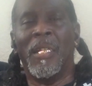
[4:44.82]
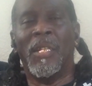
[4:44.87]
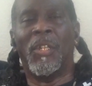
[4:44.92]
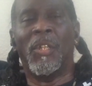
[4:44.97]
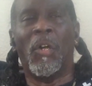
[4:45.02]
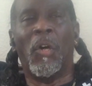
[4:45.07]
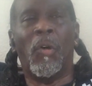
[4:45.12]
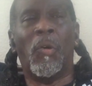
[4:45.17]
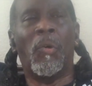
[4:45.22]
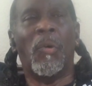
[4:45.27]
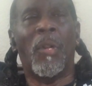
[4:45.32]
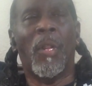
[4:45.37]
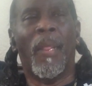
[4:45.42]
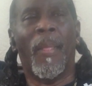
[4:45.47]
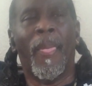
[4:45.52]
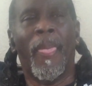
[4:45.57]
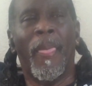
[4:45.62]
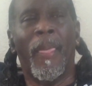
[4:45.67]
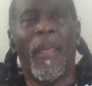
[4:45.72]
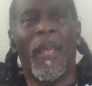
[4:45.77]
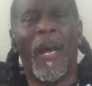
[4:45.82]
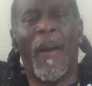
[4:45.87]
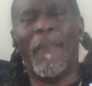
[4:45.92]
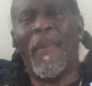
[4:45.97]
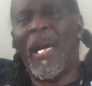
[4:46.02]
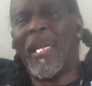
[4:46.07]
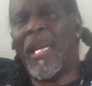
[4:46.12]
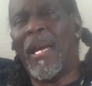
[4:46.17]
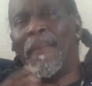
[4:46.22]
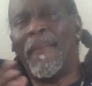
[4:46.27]
So, I
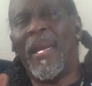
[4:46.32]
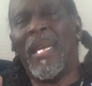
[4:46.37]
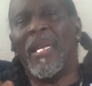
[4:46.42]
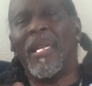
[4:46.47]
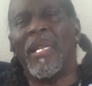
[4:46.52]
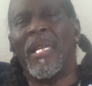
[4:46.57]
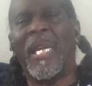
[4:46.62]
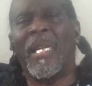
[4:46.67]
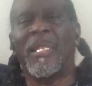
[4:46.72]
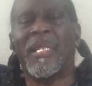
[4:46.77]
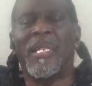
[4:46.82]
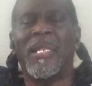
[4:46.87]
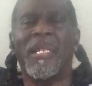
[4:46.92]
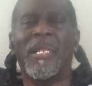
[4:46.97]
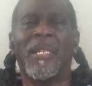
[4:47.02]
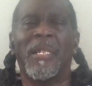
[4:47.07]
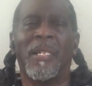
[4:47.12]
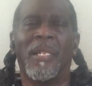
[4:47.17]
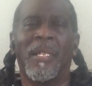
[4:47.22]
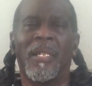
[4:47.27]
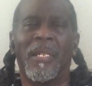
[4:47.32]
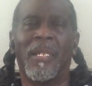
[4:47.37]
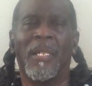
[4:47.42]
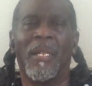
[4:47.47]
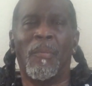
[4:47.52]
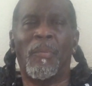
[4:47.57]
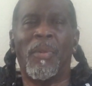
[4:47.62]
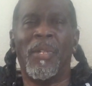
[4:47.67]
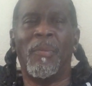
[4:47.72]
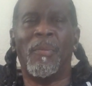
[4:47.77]
might not make a lot of sense to
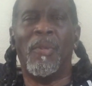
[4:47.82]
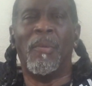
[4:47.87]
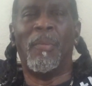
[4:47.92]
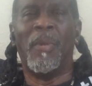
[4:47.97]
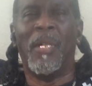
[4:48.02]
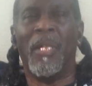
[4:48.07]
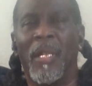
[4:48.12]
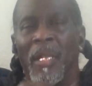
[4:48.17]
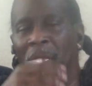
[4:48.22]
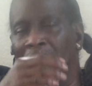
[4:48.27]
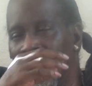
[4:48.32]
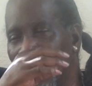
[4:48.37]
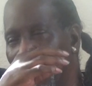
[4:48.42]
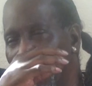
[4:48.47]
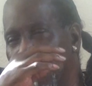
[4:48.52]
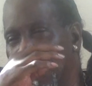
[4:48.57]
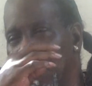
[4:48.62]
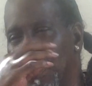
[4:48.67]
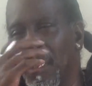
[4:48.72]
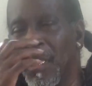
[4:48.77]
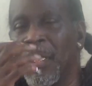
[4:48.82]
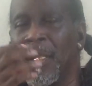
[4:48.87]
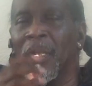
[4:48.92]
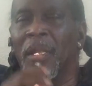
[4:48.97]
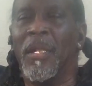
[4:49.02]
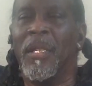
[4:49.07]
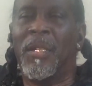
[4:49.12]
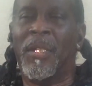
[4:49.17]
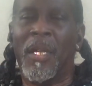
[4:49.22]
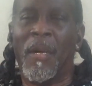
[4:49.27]
some people, but
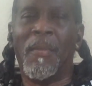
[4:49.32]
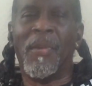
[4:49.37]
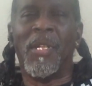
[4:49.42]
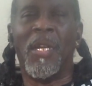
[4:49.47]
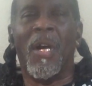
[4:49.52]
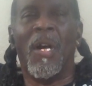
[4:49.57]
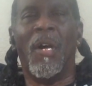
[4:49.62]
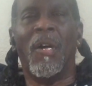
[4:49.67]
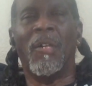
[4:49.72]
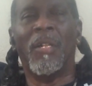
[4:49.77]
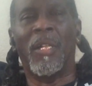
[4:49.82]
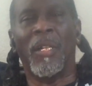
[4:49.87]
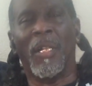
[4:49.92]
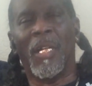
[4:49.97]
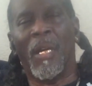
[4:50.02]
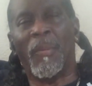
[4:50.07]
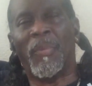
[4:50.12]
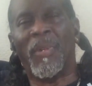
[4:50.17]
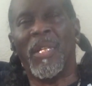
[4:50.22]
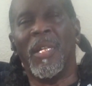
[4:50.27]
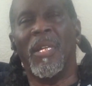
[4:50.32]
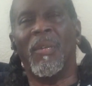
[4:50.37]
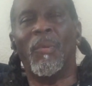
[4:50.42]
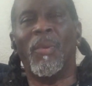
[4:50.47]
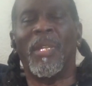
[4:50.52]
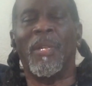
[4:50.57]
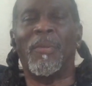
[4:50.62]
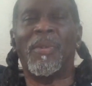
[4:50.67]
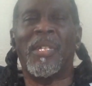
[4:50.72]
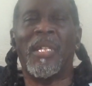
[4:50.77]
some of y'all can comprehend
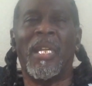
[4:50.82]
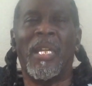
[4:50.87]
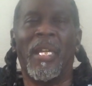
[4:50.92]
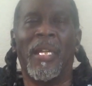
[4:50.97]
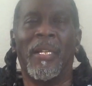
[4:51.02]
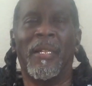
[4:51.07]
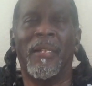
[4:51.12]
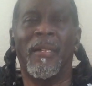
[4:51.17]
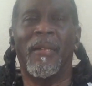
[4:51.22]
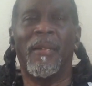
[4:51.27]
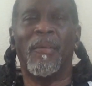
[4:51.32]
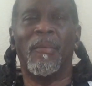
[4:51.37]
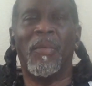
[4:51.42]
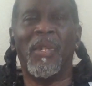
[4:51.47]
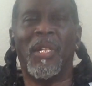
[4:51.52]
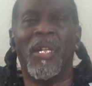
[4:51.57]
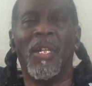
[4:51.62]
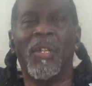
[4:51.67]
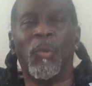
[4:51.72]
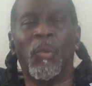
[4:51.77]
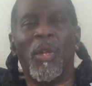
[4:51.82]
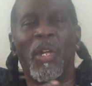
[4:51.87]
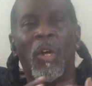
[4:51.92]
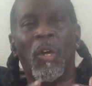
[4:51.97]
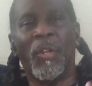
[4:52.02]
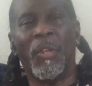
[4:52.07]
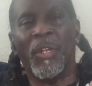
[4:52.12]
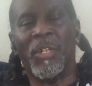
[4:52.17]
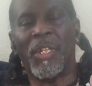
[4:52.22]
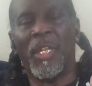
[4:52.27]
what I'm saying, because we're
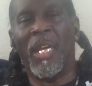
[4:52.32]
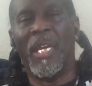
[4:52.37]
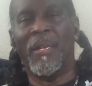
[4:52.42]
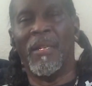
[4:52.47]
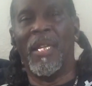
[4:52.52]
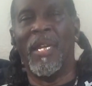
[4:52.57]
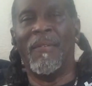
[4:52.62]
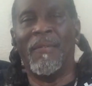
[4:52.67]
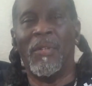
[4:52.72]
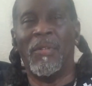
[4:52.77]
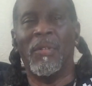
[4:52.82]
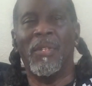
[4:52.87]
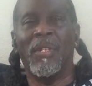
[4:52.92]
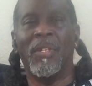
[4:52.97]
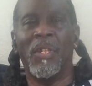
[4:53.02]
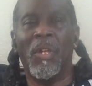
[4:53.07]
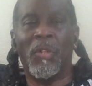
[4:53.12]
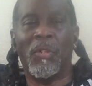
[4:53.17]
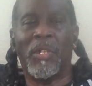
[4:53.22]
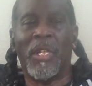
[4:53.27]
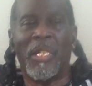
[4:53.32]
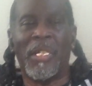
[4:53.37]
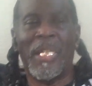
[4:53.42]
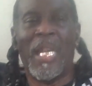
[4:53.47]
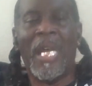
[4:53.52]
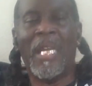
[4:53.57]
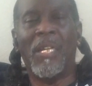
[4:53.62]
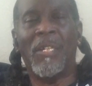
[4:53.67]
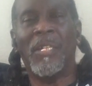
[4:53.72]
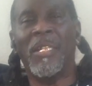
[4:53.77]
on the same level. Those that's
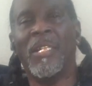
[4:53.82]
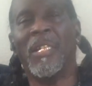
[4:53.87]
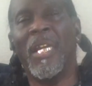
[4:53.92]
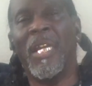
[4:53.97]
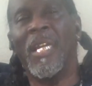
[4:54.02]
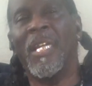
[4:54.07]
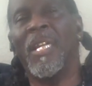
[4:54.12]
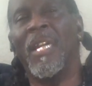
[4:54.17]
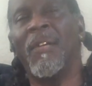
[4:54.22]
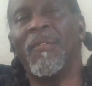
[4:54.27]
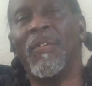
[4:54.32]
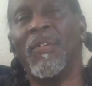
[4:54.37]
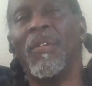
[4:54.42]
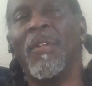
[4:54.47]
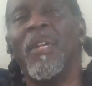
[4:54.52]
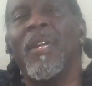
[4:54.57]
not on the same level,